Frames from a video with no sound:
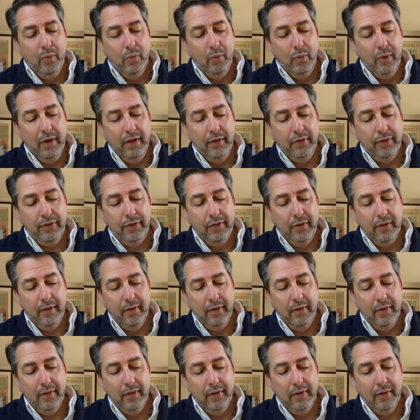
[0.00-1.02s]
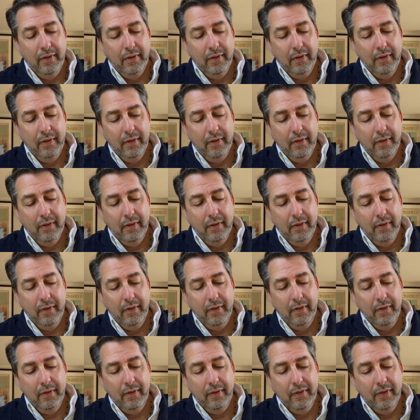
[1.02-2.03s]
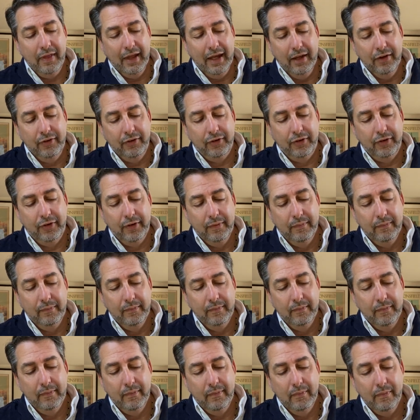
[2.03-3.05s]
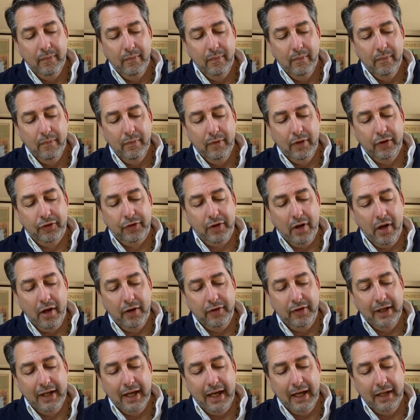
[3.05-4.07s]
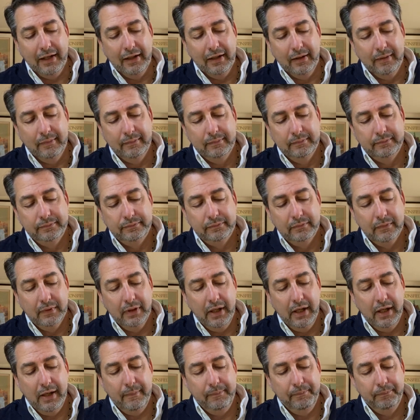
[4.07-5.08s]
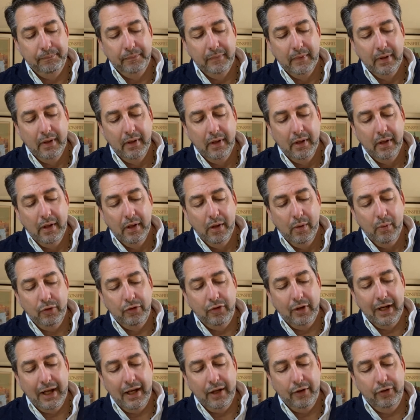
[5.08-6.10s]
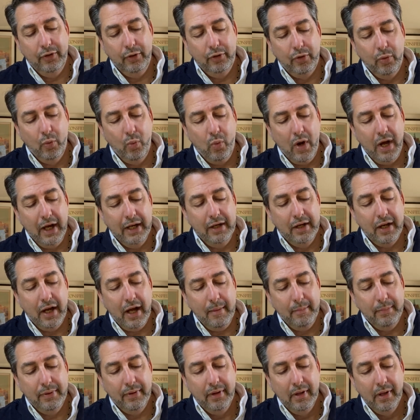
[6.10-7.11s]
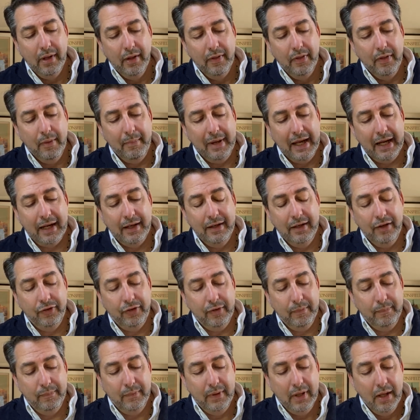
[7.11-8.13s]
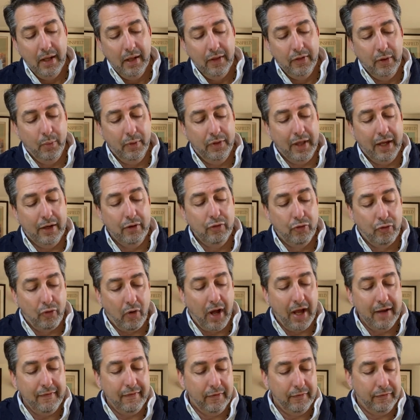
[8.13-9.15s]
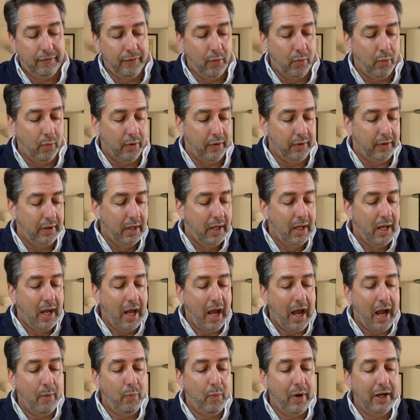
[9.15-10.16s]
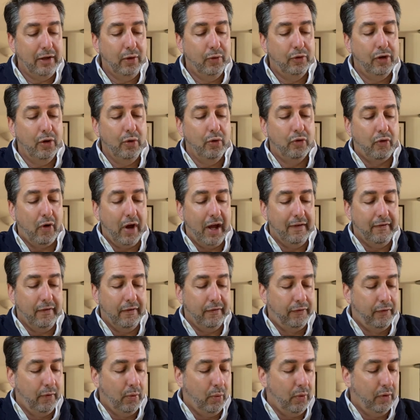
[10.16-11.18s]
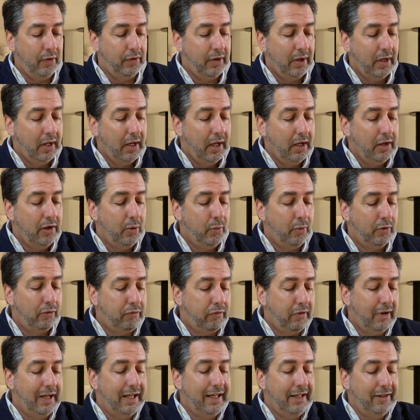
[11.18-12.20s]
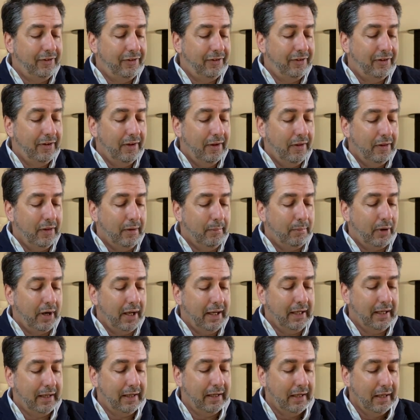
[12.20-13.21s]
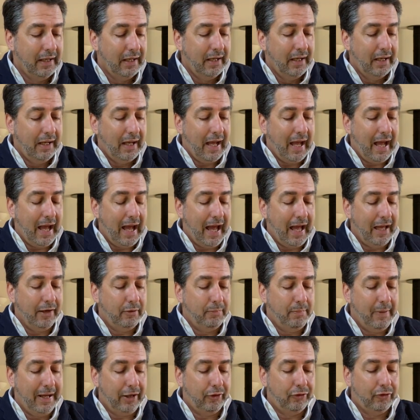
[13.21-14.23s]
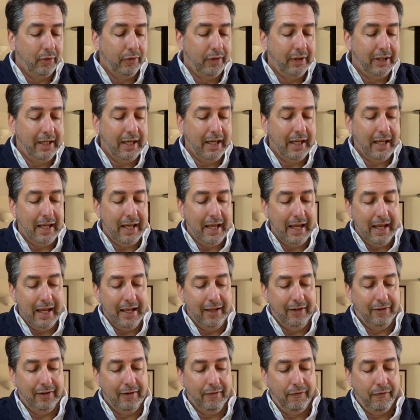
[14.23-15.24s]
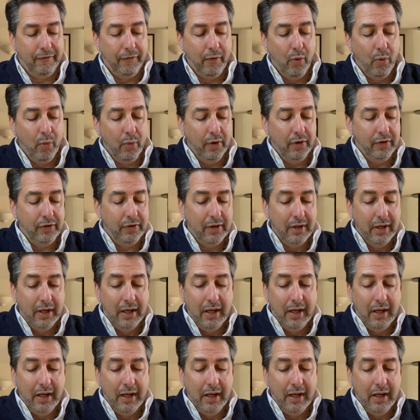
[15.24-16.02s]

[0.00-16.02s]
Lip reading: with this, the starting handle, yeah? Which allows you to wind up the mechanism that would then drive it forward. And when you do drive it forward, you would release the brake and make sure the gear is in forward